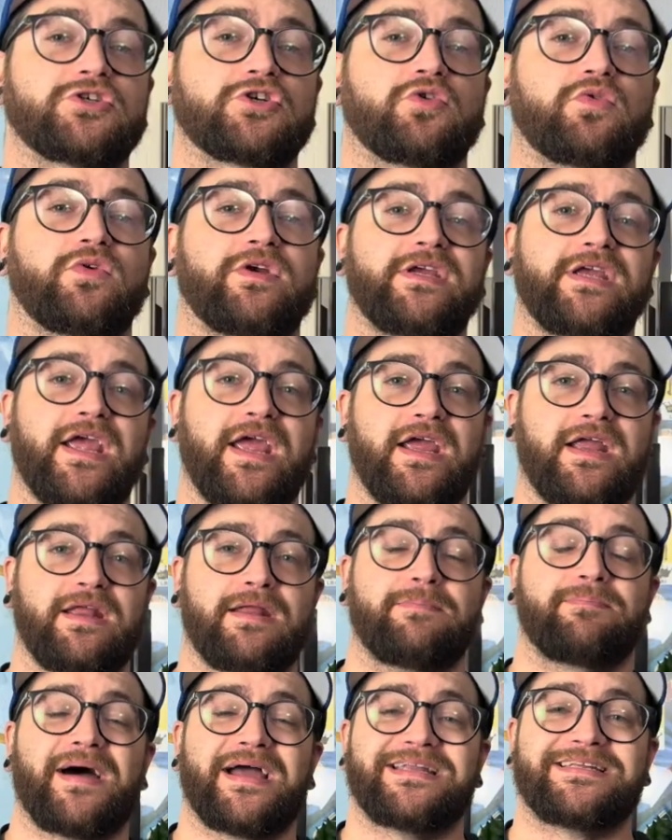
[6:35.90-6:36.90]

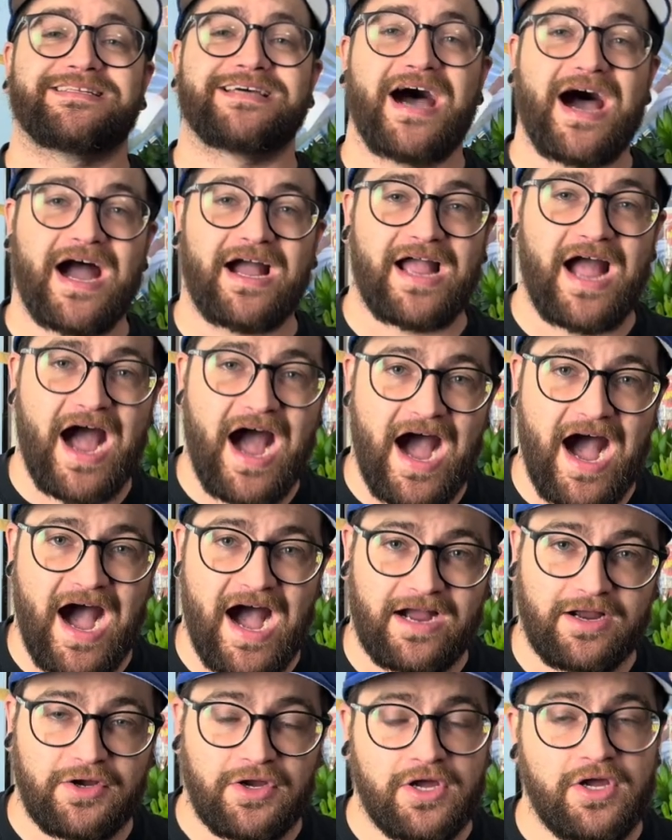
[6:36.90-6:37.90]
created by doc
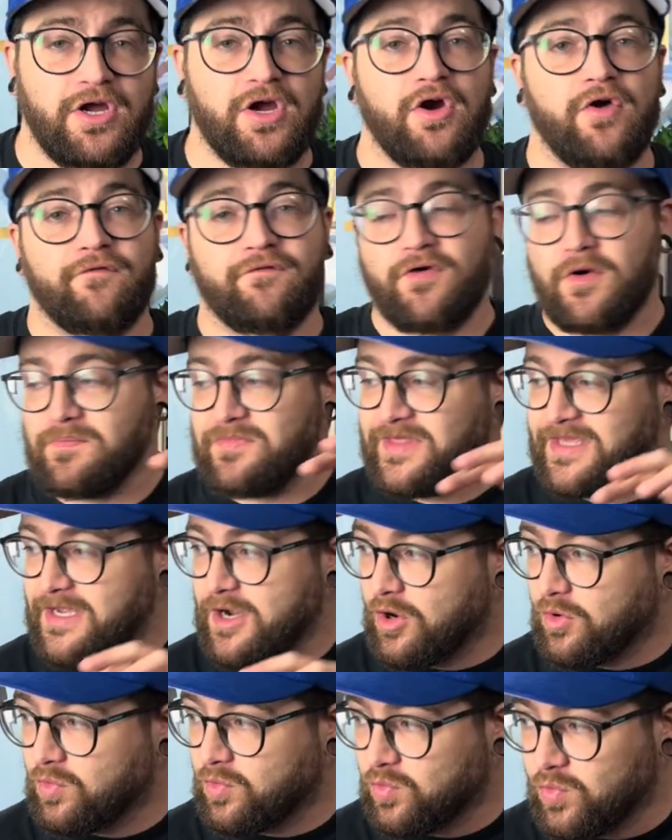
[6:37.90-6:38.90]
ock from the
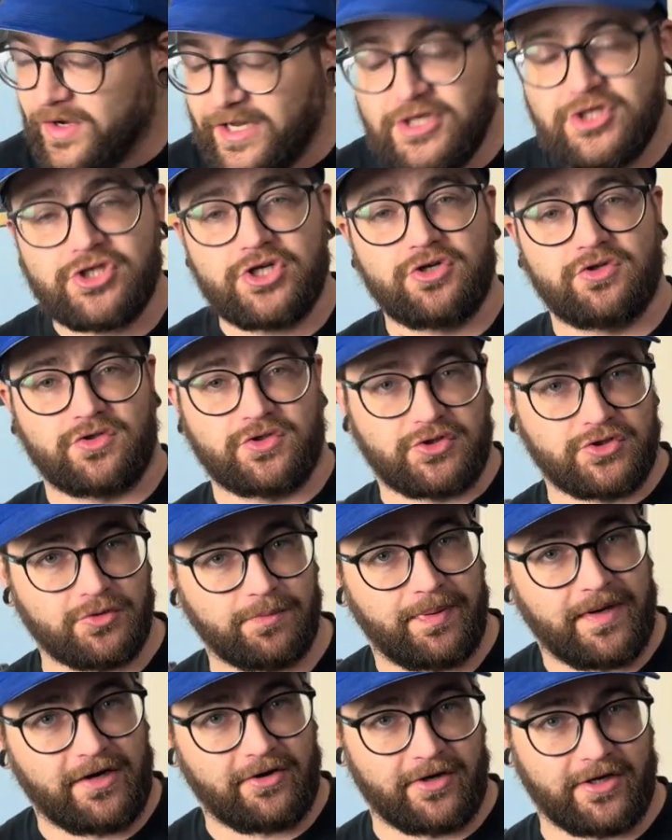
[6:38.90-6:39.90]
original
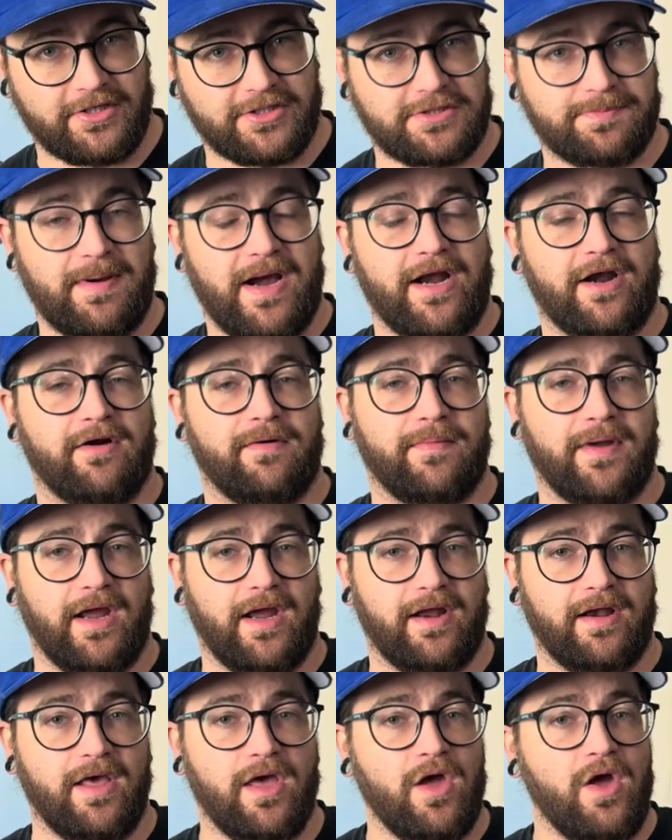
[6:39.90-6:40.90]
Superior
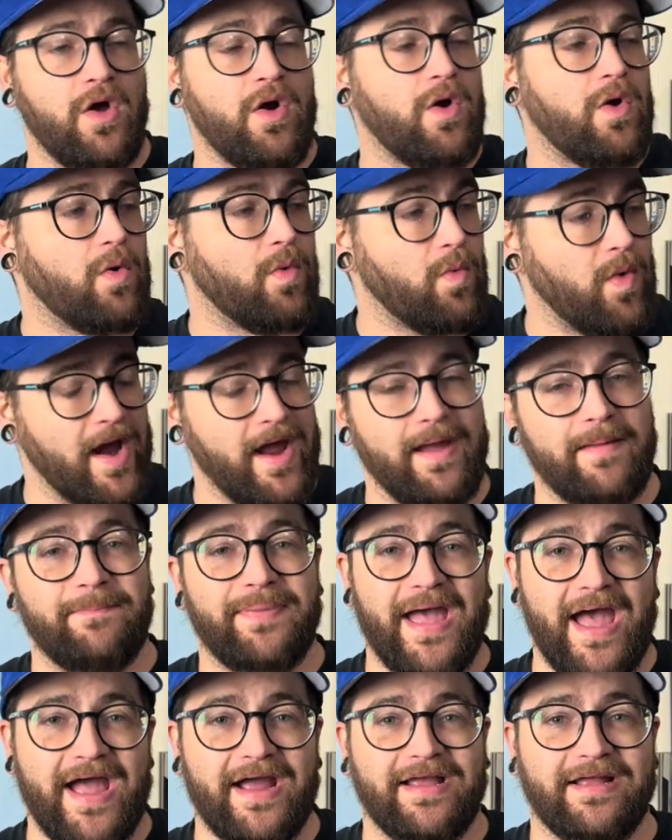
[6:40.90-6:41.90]
Spider-Man way
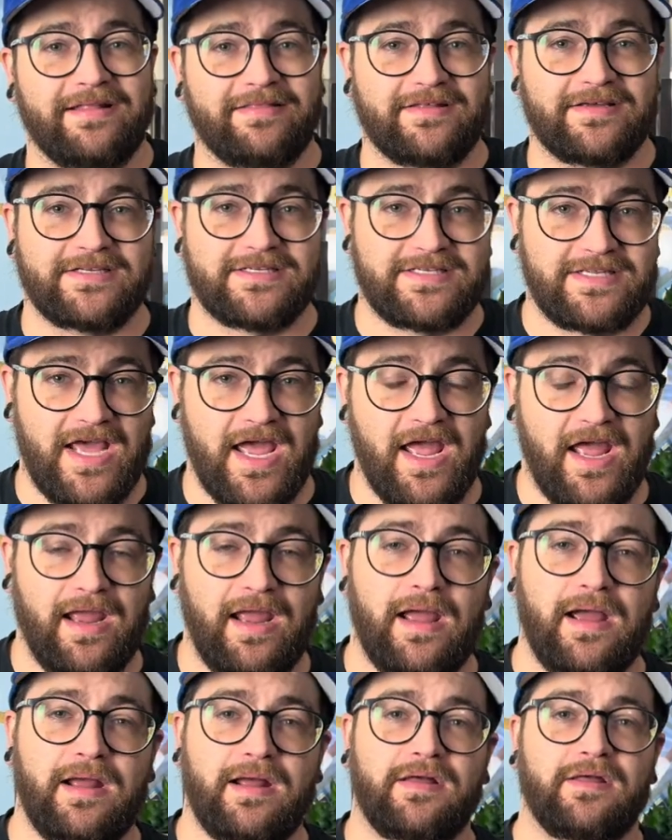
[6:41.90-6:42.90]
back in the
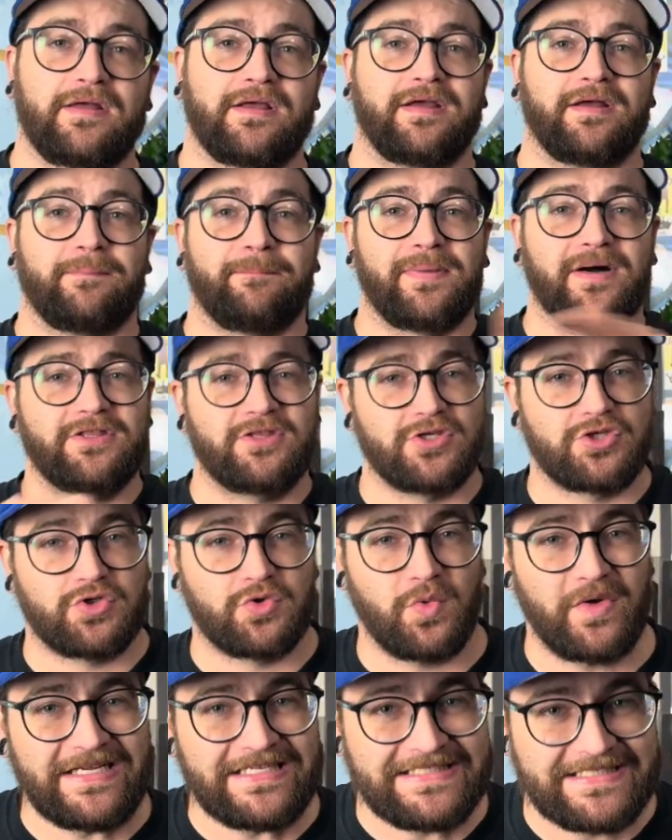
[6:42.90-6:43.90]
day. But the
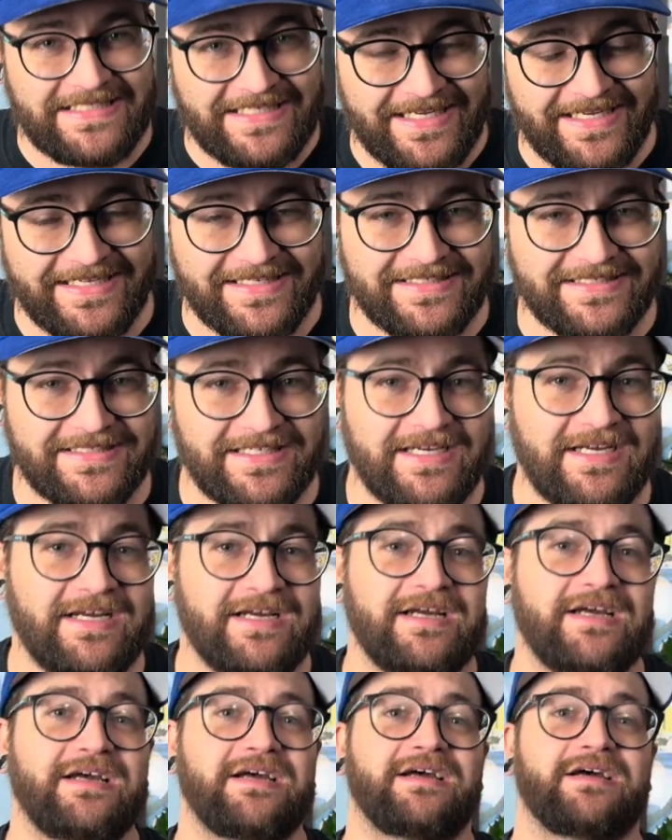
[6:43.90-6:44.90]
twist is,
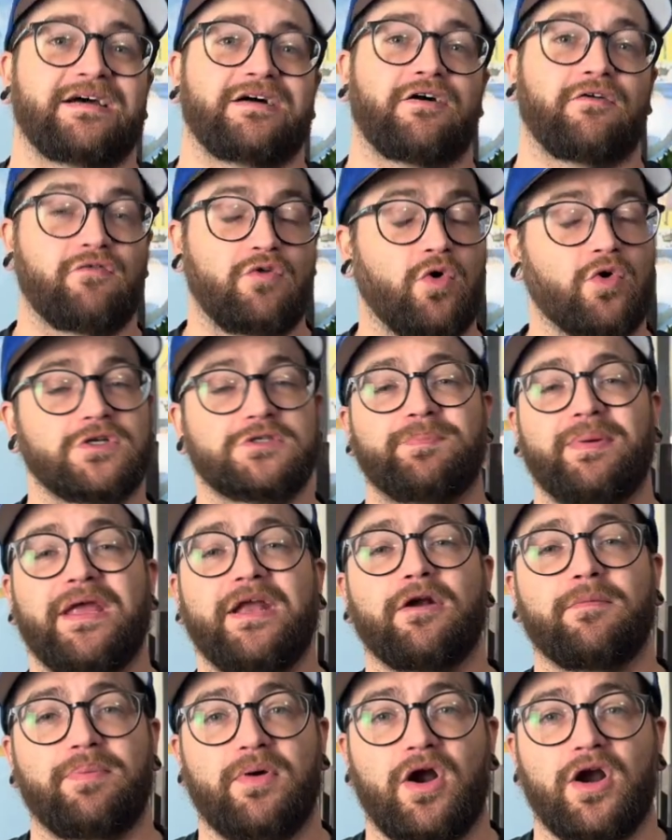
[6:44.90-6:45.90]
of course,
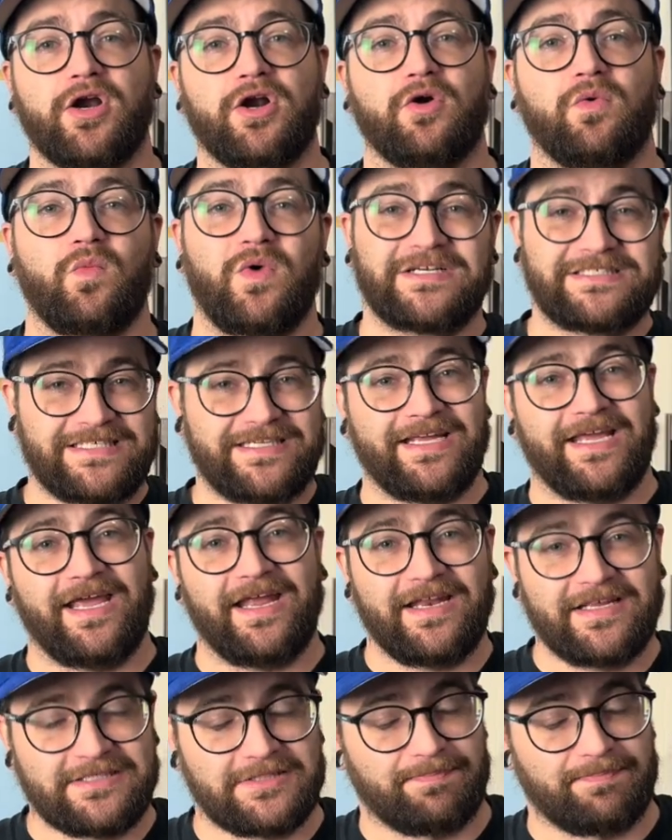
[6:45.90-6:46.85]
Peter Parker wasn't in his